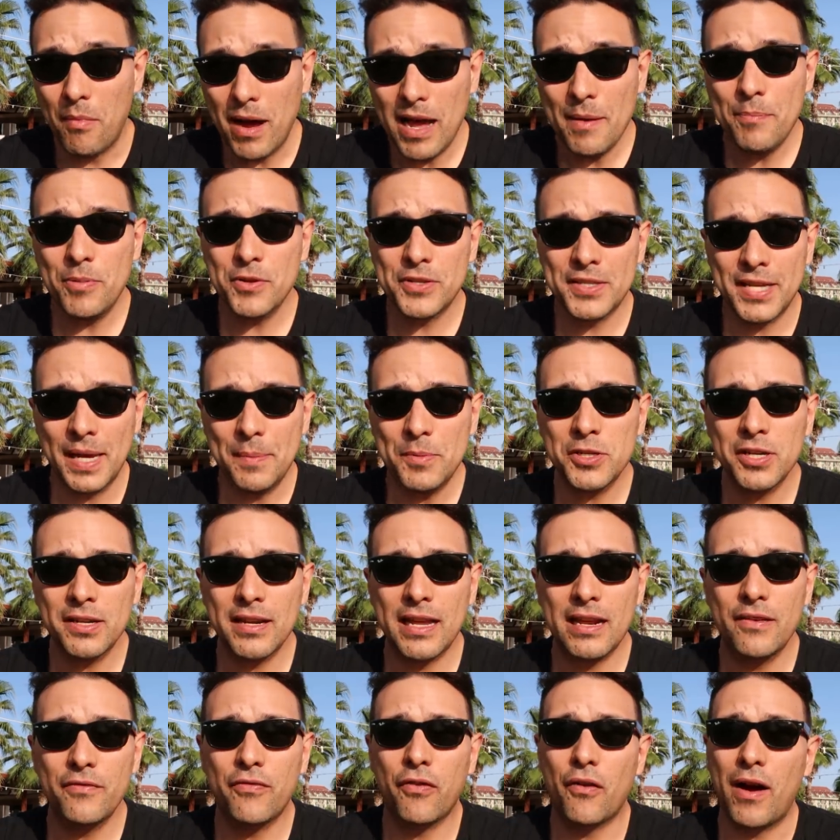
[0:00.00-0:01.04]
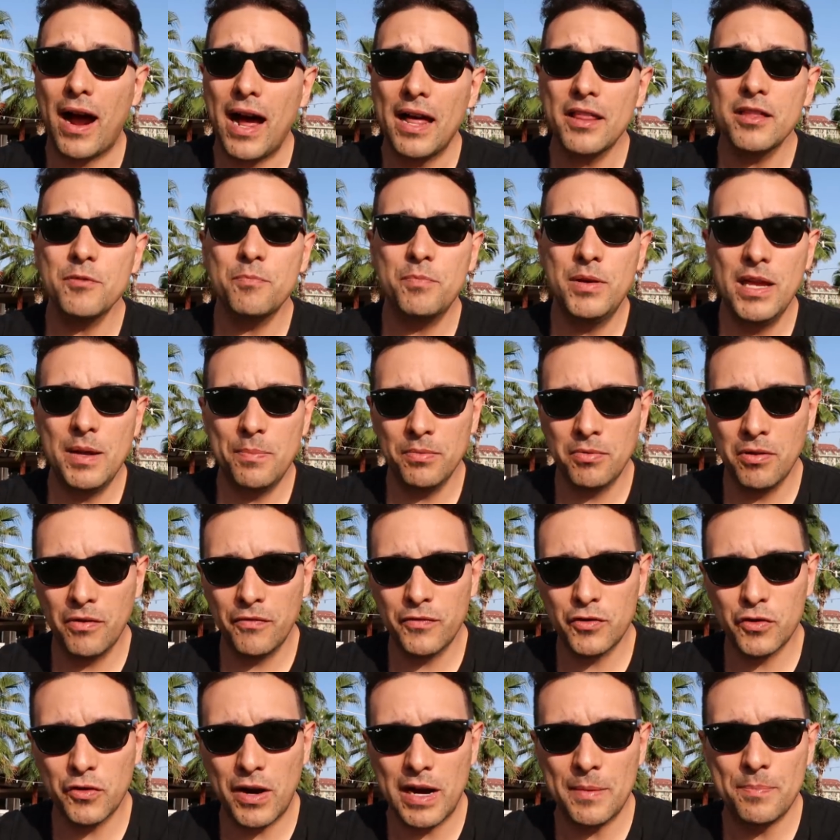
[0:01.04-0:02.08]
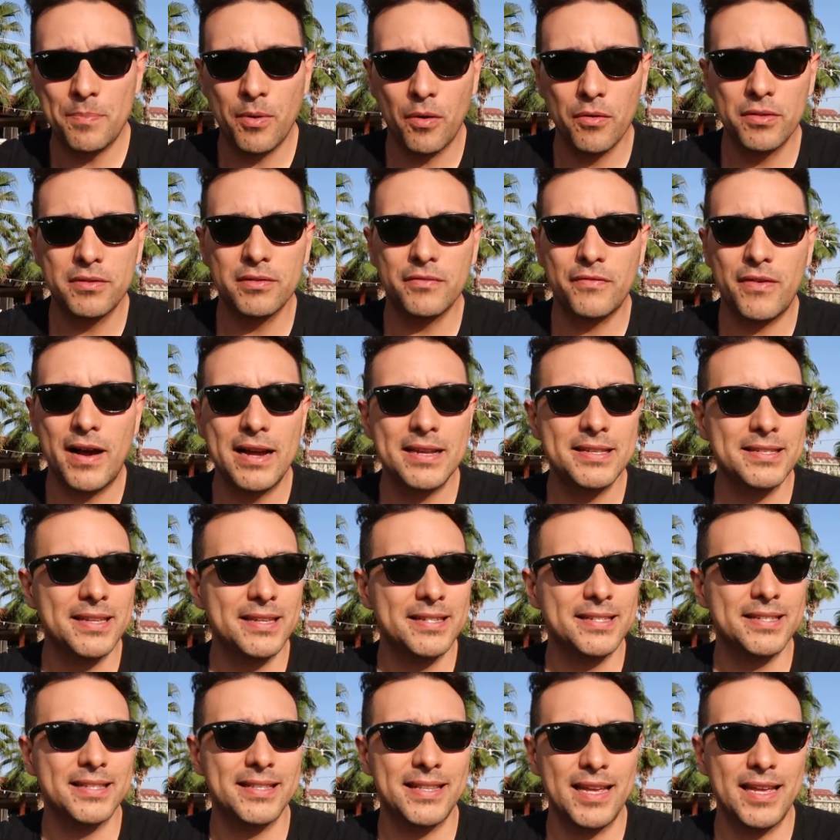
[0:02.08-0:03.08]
my perception and for other people who have tried both devices,